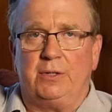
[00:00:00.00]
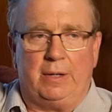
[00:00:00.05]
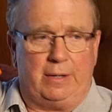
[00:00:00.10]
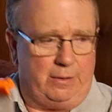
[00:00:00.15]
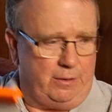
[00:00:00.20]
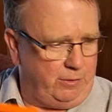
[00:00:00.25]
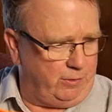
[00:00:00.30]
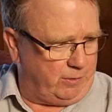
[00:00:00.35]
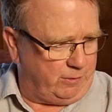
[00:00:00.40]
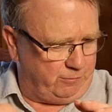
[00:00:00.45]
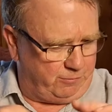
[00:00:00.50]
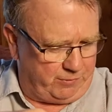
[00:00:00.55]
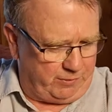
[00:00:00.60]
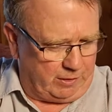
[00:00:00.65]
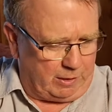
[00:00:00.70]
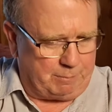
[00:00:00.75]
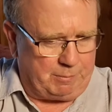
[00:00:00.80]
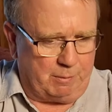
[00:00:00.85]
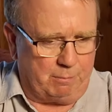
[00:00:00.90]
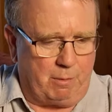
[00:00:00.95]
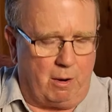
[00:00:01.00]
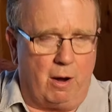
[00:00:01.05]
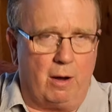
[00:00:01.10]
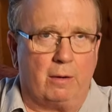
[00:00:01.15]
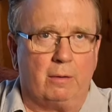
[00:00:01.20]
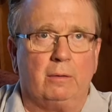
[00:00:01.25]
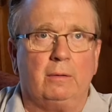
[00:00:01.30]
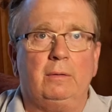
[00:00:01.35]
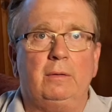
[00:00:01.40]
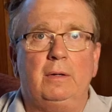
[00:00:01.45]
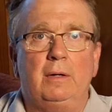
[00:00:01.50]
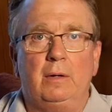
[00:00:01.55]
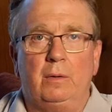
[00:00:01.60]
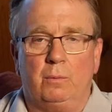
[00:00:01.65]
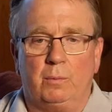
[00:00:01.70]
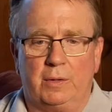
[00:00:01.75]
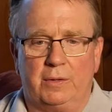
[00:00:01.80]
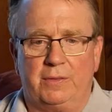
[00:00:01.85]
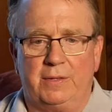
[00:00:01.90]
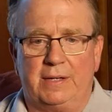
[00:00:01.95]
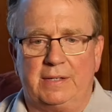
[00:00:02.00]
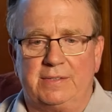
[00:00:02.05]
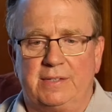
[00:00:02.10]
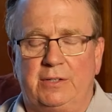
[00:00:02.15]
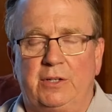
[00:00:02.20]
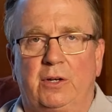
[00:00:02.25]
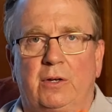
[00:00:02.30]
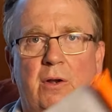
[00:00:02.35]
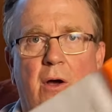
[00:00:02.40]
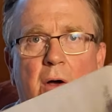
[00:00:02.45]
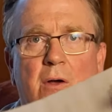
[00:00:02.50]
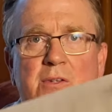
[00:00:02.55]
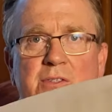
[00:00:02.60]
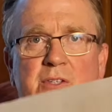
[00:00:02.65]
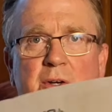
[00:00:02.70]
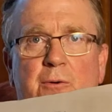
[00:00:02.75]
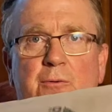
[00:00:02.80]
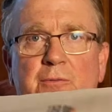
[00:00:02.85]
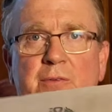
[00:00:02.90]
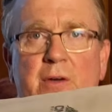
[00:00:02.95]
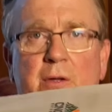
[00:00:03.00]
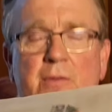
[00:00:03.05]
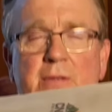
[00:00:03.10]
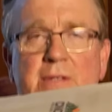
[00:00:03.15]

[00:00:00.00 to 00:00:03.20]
then you can fill up your bottle with this. And you can also fill